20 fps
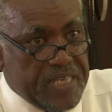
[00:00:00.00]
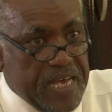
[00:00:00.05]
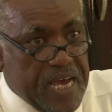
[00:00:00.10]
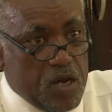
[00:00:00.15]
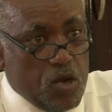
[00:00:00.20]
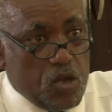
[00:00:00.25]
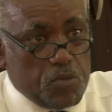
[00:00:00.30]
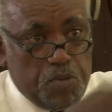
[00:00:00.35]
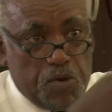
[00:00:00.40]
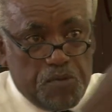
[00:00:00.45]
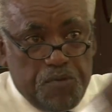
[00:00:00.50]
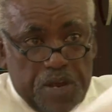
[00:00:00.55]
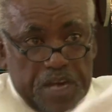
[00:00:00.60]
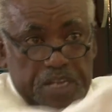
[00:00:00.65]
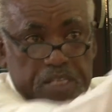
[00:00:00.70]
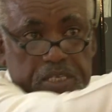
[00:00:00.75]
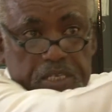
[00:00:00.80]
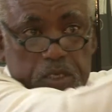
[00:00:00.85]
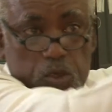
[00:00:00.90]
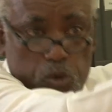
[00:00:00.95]
they have not
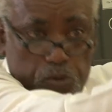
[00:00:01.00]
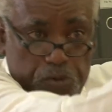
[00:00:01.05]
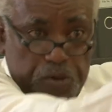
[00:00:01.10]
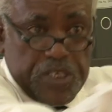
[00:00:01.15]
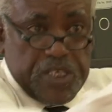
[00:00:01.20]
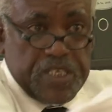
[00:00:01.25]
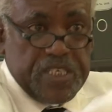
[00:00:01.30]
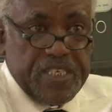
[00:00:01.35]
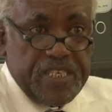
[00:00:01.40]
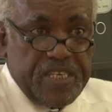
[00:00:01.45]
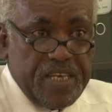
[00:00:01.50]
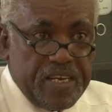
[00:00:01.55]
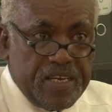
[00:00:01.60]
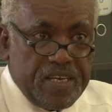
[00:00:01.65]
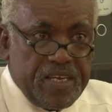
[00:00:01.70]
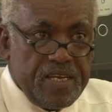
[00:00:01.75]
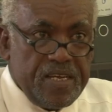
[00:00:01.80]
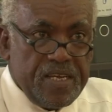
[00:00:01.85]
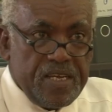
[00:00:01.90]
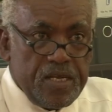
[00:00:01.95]
provided to the universities here.
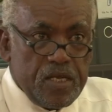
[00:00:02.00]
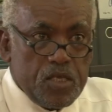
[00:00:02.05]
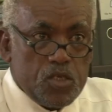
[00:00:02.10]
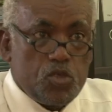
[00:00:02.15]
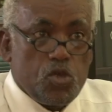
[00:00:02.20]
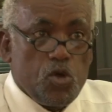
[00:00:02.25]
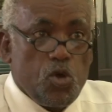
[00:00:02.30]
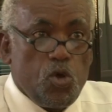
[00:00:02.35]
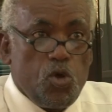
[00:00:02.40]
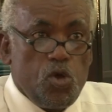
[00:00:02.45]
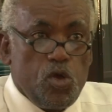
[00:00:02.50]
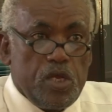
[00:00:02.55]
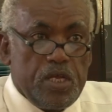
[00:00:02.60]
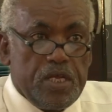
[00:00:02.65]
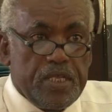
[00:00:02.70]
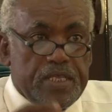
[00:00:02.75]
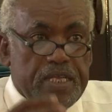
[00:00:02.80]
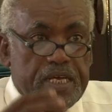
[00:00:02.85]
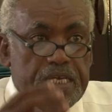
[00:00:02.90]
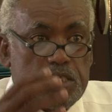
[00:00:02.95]
So
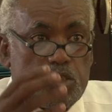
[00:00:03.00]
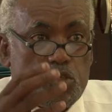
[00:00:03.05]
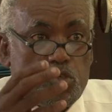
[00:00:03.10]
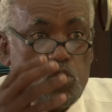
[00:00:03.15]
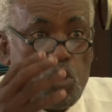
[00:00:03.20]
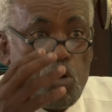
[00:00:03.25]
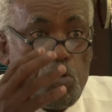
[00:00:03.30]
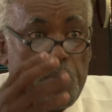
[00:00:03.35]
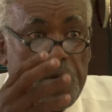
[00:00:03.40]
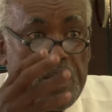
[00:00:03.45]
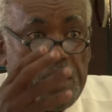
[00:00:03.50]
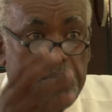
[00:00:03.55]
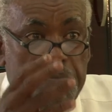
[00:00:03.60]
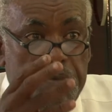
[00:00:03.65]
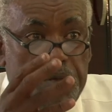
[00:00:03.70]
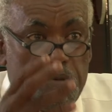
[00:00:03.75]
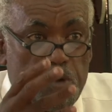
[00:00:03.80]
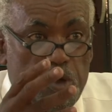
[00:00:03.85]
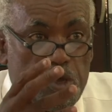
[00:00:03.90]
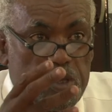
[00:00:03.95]
there are so many
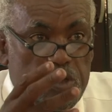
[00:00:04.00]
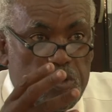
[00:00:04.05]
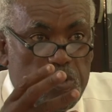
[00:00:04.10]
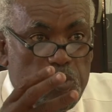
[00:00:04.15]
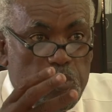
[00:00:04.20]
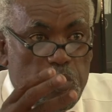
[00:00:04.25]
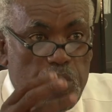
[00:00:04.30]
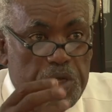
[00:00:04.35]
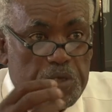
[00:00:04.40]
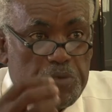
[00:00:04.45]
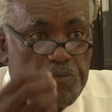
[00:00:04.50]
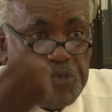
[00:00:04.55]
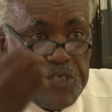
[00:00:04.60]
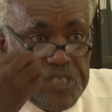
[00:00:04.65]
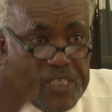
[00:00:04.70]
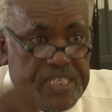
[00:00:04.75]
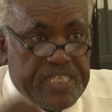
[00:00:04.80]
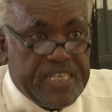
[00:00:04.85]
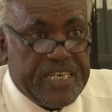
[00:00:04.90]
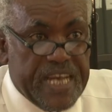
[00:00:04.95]
people who have
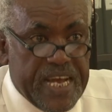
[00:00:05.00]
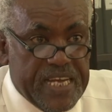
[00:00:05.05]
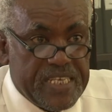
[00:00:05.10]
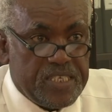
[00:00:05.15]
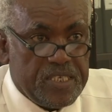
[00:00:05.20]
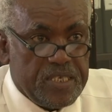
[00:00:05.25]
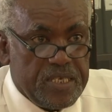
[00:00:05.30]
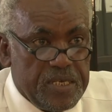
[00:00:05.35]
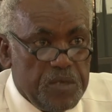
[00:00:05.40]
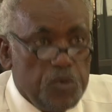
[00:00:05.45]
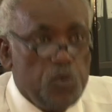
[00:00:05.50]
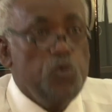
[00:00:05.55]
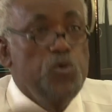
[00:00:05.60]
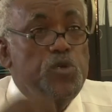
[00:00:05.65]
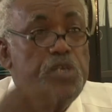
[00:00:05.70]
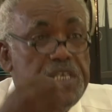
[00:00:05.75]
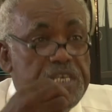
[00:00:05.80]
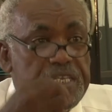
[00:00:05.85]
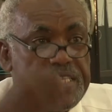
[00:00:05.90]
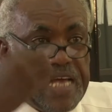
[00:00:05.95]
visited us who
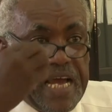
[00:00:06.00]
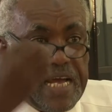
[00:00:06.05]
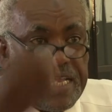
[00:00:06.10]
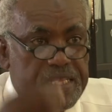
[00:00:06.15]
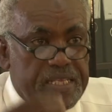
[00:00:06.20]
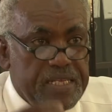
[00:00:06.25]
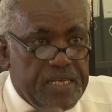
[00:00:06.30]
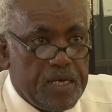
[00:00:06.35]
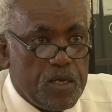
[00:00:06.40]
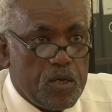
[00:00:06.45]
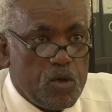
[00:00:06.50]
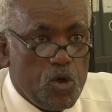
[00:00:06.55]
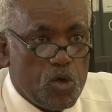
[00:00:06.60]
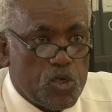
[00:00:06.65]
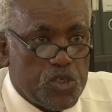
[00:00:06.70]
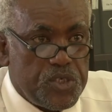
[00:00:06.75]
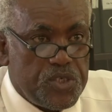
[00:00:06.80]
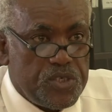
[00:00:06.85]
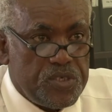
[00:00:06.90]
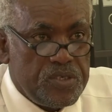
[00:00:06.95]
need that
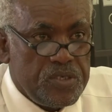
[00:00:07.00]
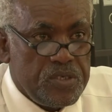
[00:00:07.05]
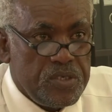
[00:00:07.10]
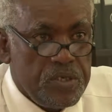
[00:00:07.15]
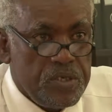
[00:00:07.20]
courses.